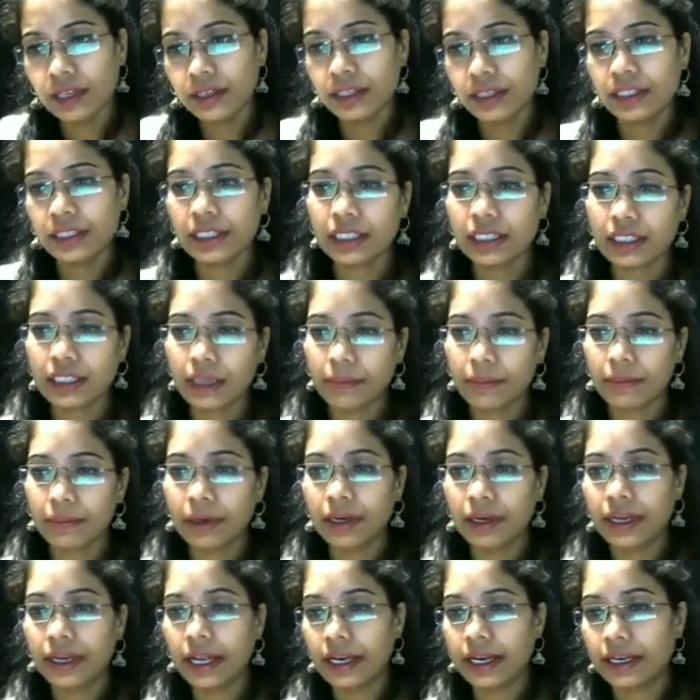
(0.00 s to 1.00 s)
These are
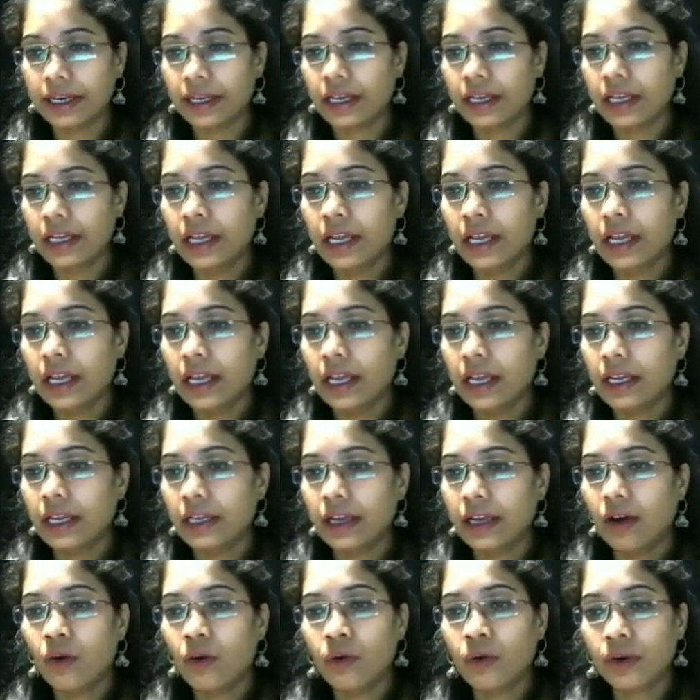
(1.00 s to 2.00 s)
samples like
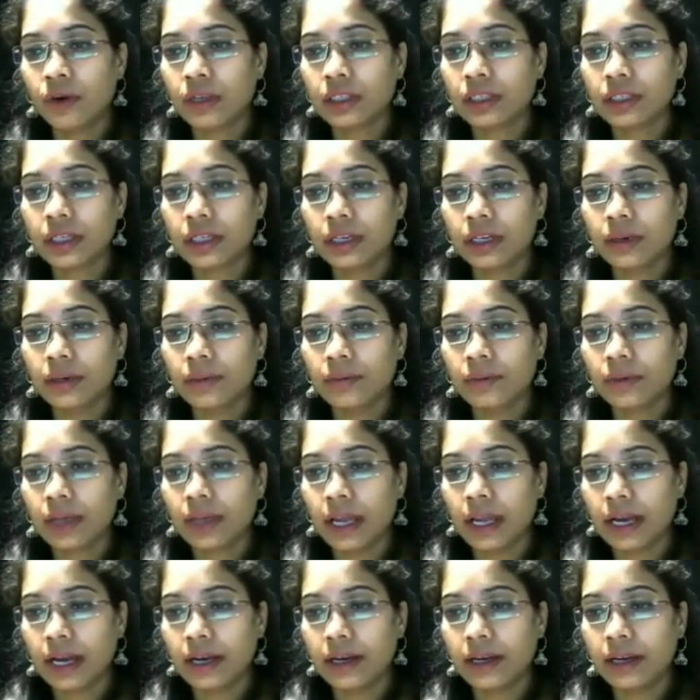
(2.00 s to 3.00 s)
oral syrup
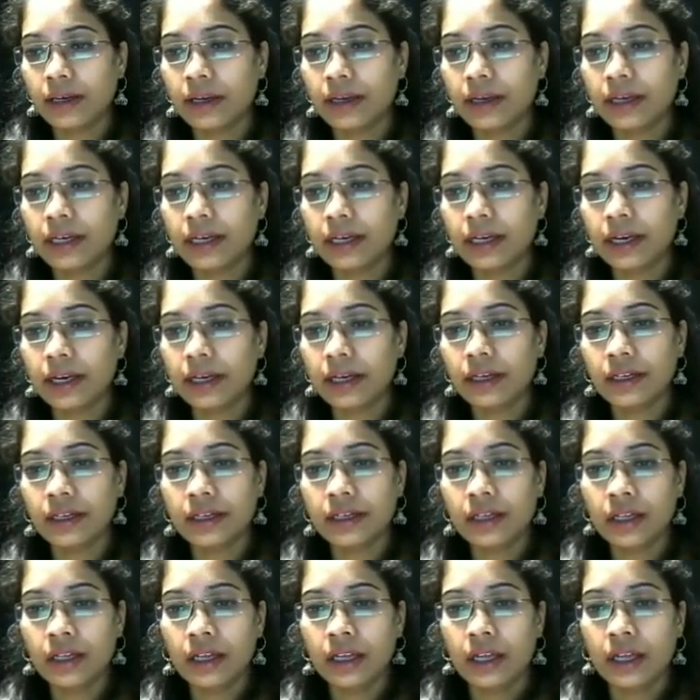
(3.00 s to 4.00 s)
candidate.
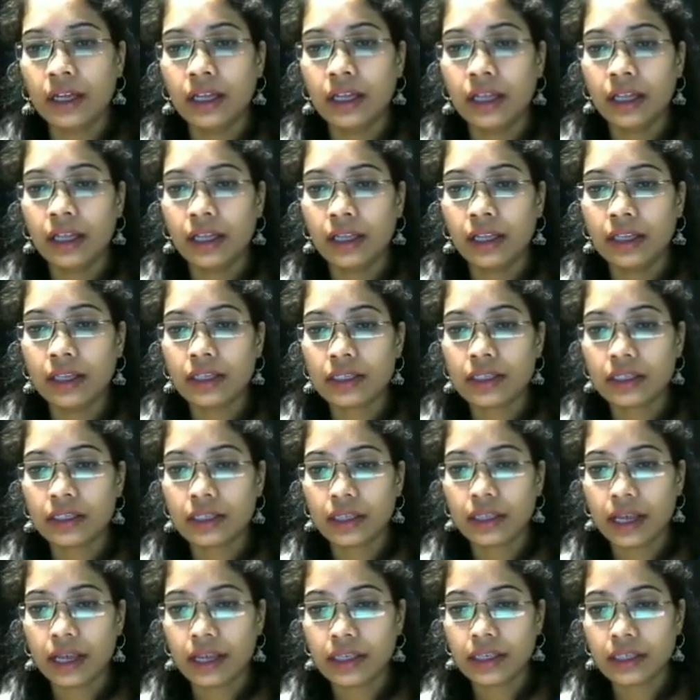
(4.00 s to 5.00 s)
This
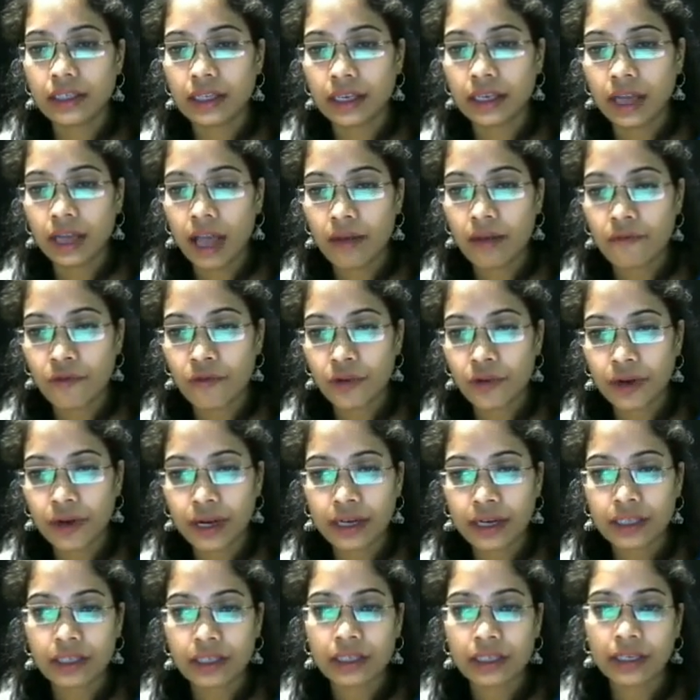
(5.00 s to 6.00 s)
is a
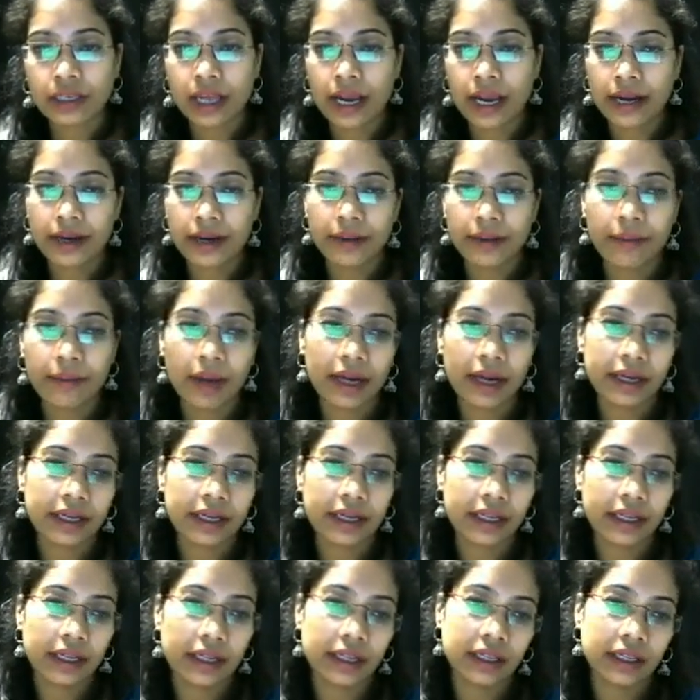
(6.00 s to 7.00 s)
amphotericin
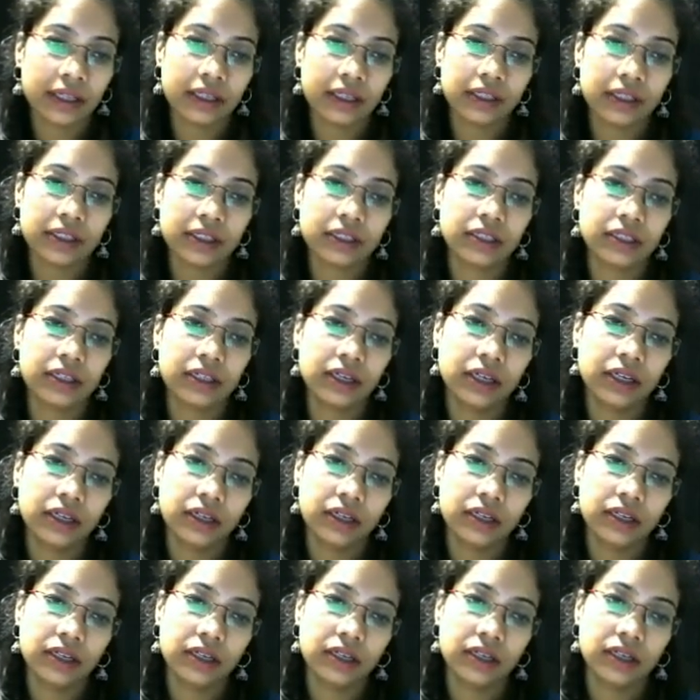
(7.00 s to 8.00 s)
antibiotic. This is a
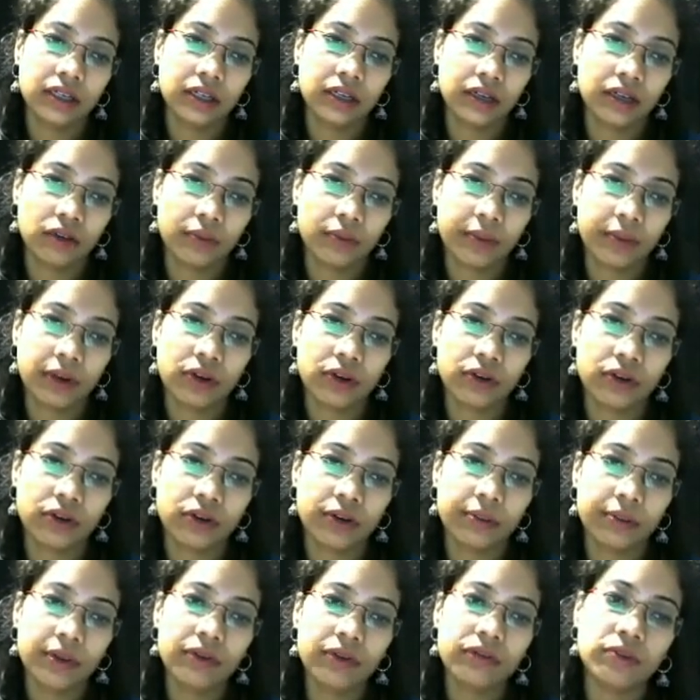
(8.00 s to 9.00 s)
topical
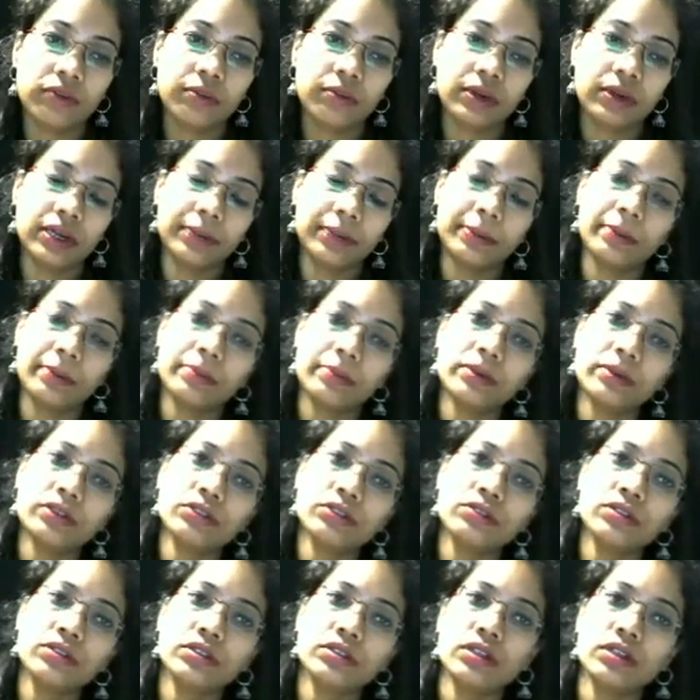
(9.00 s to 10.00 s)
ointment for
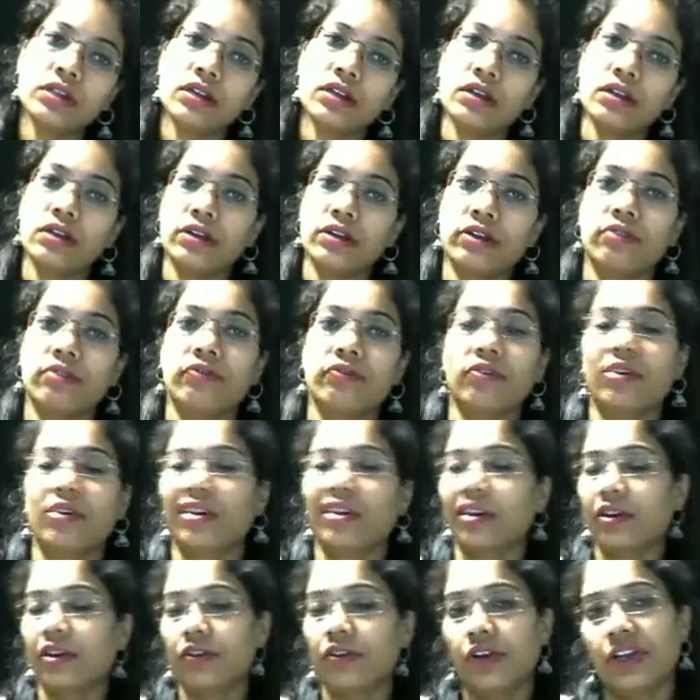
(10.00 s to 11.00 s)
multipurpose use. For
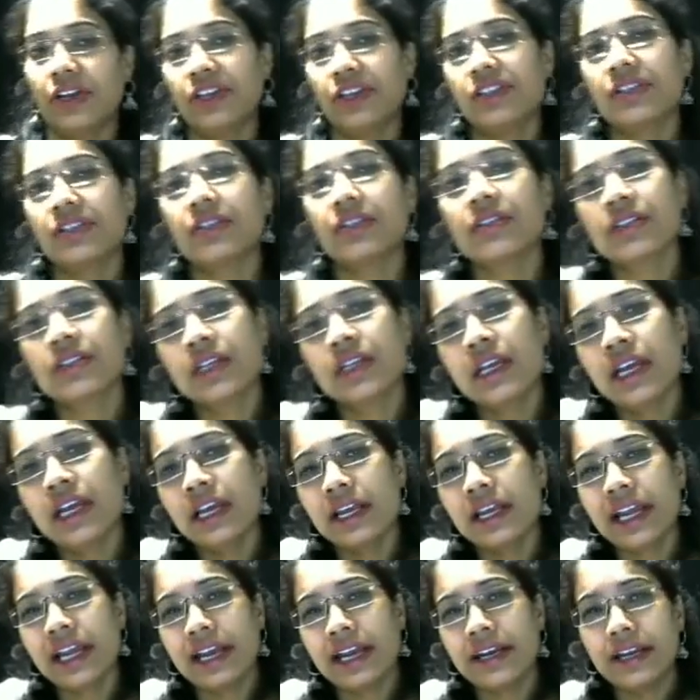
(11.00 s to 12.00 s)
cutaneous
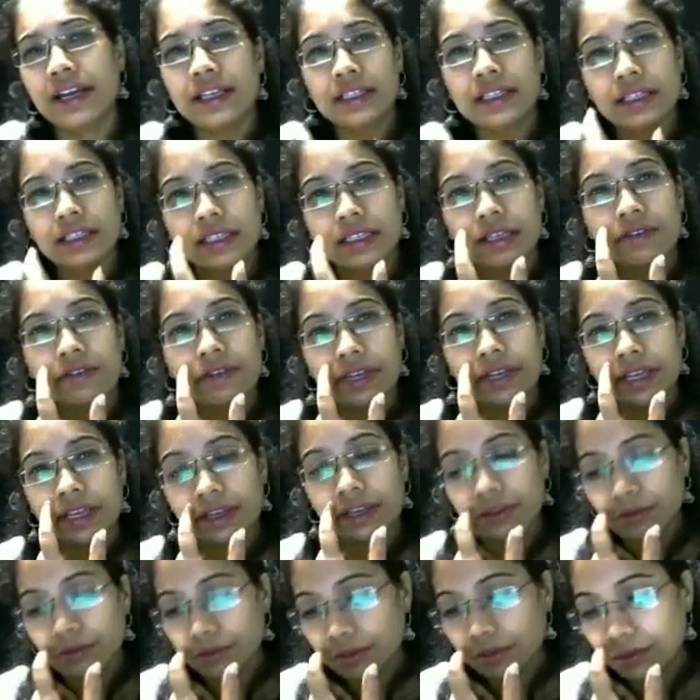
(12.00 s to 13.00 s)
candidiasis we
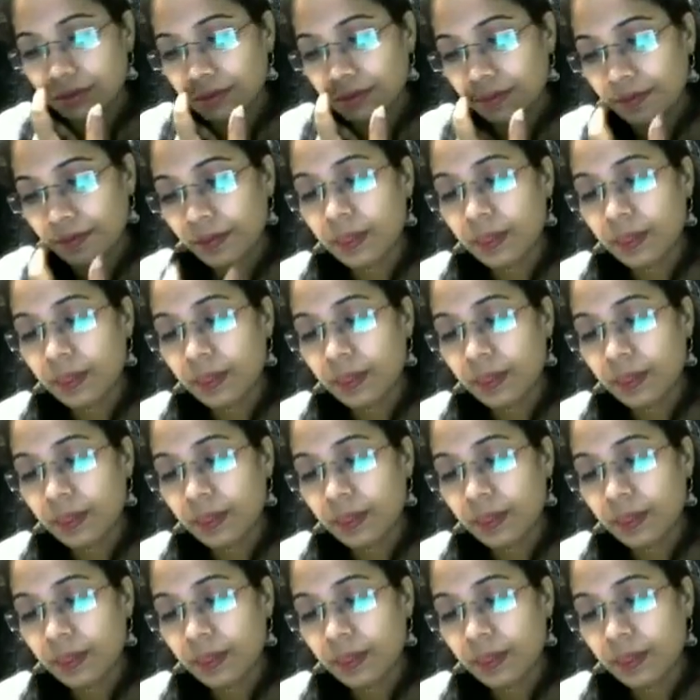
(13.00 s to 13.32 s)
can use.